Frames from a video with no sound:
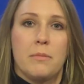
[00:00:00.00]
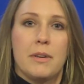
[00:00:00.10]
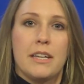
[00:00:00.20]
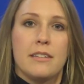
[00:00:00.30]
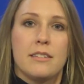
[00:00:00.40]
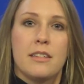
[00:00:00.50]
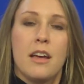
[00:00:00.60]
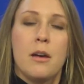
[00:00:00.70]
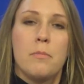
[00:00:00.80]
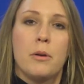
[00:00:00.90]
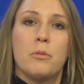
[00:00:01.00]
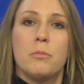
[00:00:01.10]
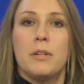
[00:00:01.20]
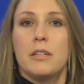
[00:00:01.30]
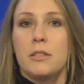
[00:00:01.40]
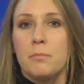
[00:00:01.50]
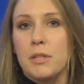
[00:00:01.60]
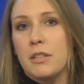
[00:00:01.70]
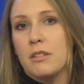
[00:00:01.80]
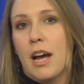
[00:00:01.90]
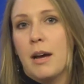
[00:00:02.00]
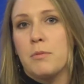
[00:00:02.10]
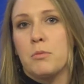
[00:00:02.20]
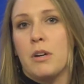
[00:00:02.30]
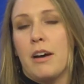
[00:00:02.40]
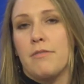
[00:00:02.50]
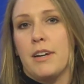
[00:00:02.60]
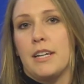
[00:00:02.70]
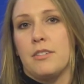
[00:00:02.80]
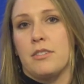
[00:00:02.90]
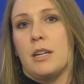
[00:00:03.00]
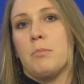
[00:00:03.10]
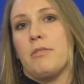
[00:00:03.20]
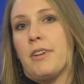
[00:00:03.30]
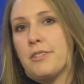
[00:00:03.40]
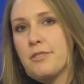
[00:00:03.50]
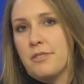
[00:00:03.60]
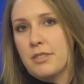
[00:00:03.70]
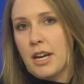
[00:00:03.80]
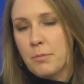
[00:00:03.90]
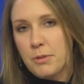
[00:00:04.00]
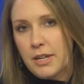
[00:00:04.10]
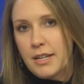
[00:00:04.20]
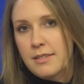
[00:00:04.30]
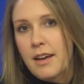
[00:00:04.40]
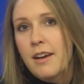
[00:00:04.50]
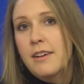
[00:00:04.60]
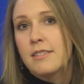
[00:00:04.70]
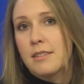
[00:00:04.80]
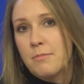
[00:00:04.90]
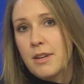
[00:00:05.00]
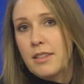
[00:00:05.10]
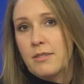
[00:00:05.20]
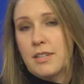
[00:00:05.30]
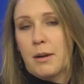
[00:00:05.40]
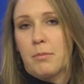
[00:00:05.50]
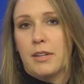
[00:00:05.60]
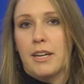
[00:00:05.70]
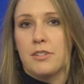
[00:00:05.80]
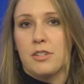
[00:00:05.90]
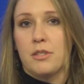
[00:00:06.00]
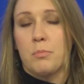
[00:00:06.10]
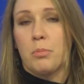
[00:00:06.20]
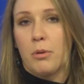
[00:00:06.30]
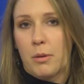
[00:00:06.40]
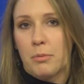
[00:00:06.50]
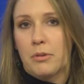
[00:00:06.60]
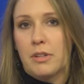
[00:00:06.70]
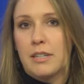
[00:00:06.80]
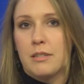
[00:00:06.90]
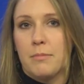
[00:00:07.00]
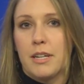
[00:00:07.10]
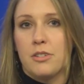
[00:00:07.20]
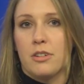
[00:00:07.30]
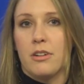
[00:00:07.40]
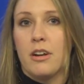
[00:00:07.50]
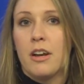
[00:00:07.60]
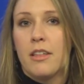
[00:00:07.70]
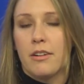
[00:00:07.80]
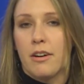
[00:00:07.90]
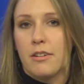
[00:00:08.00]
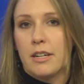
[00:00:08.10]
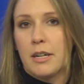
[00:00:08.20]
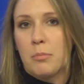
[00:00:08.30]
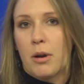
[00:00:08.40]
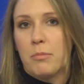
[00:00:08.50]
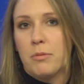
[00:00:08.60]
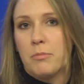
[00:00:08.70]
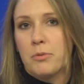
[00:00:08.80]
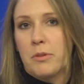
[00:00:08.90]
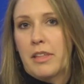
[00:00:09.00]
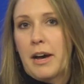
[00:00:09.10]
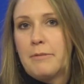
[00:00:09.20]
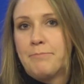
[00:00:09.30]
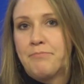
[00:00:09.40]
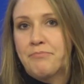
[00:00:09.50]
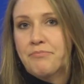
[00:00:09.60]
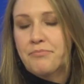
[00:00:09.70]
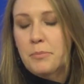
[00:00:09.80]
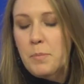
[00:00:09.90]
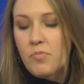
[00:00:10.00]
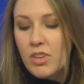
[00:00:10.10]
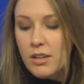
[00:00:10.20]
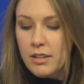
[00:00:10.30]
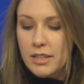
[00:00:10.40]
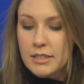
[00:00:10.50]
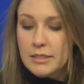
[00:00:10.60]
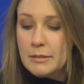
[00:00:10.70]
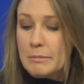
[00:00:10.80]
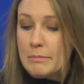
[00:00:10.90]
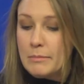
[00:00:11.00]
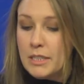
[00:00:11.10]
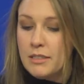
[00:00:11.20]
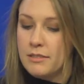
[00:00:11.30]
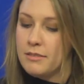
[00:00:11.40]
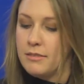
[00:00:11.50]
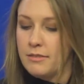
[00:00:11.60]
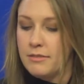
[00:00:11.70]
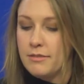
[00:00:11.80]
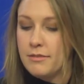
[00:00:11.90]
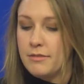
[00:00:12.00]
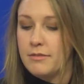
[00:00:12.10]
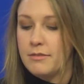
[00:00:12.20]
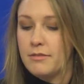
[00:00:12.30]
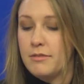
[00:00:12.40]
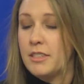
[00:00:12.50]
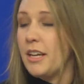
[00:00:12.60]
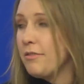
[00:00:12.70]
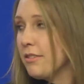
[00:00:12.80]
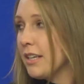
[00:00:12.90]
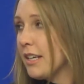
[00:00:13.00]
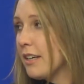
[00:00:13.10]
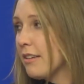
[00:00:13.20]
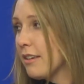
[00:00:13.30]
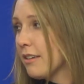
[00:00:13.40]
is. But we'll be in computer labs. We'll have financial aid professionals to help you guys submit those applications properly to make sure there aren't any problems with that. Did I forget anything?